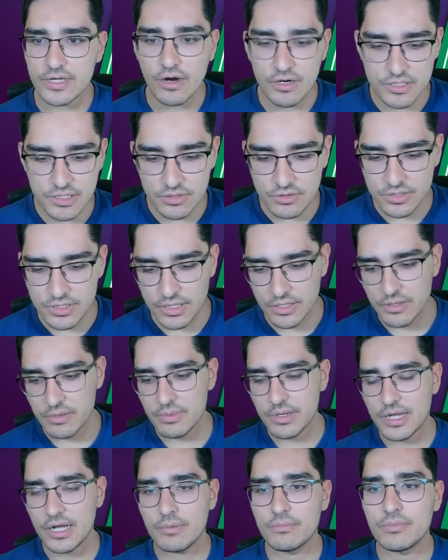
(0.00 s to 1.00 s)
Arsenal suddenly
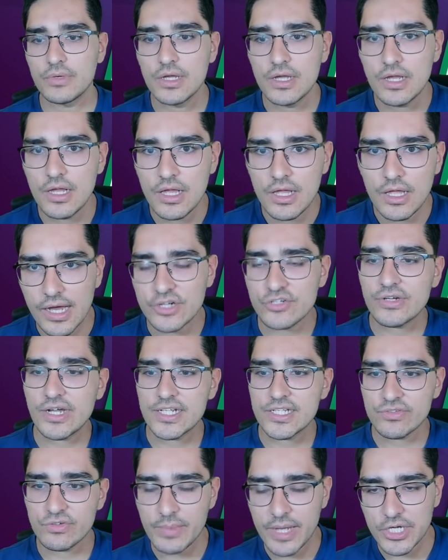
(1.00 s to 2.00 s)
become a
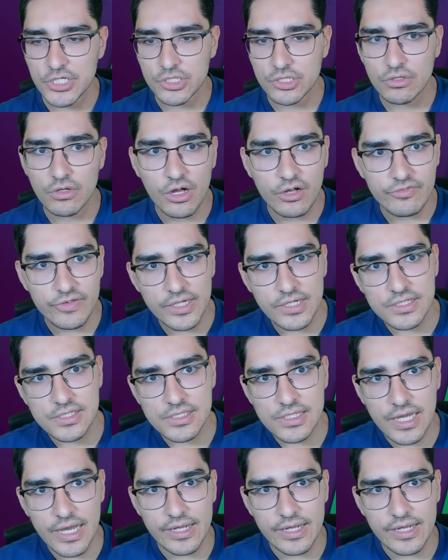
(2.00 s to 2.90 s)
transformational offense,